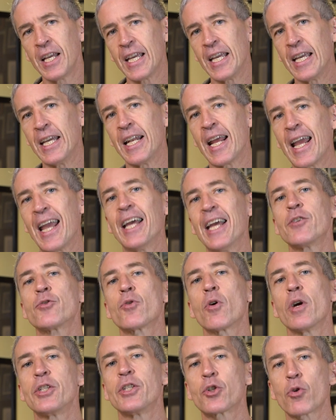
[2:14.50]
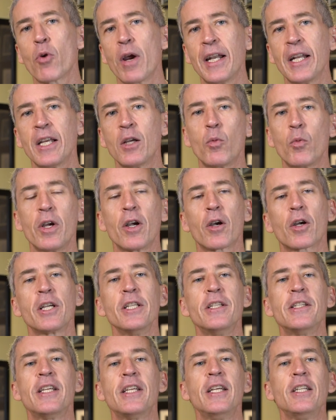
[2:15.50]
In Android training, we are
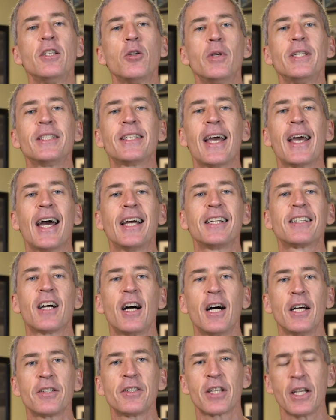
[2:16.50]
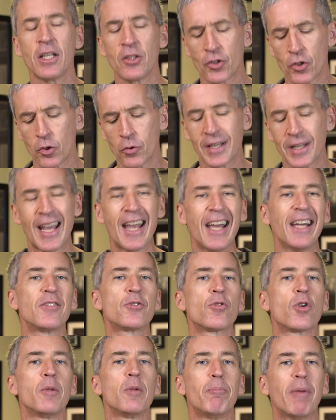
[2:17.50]
continuing to add content to the
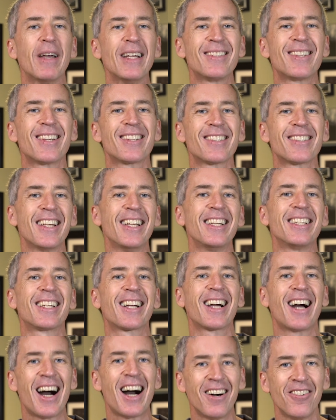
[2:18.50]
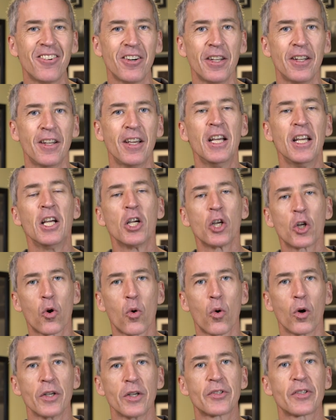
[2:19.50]
Android Basics in Kotlin
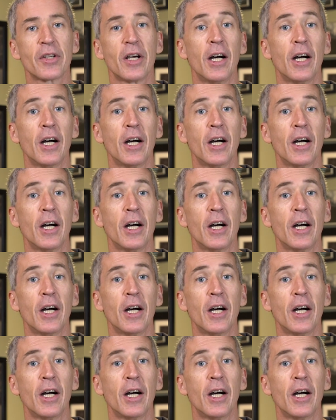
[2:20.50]
course.